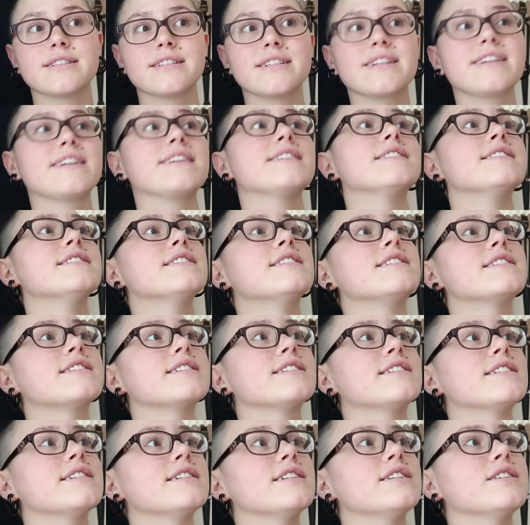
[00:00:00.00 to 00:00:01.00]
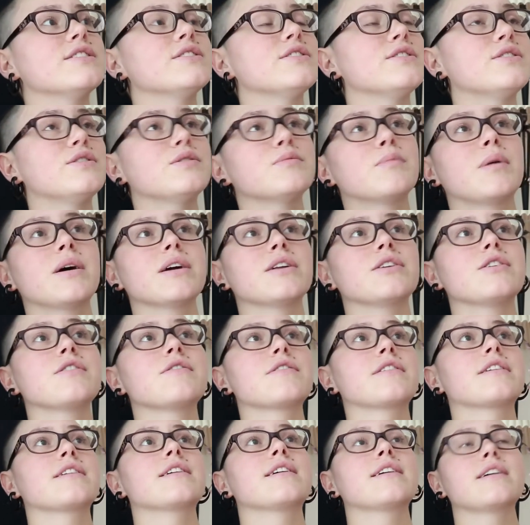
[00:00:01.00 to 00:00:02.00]
and you might know
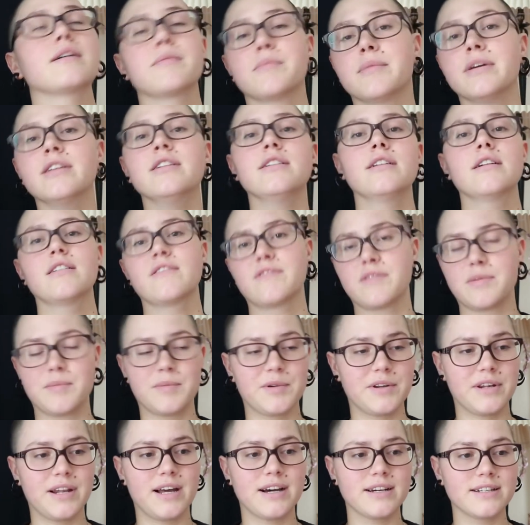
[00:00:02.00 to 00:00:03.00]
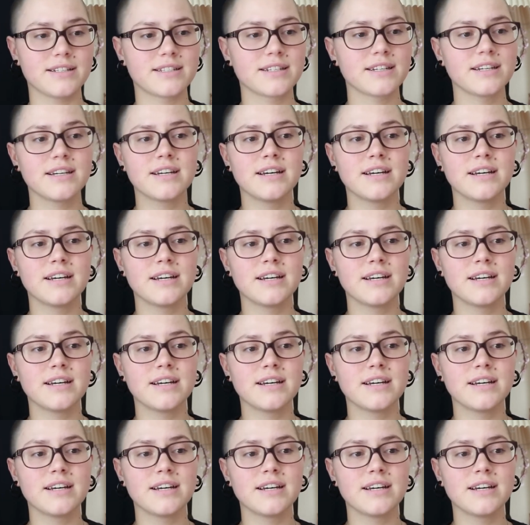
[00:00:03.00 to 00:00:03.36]
that I am in love with Moonlight.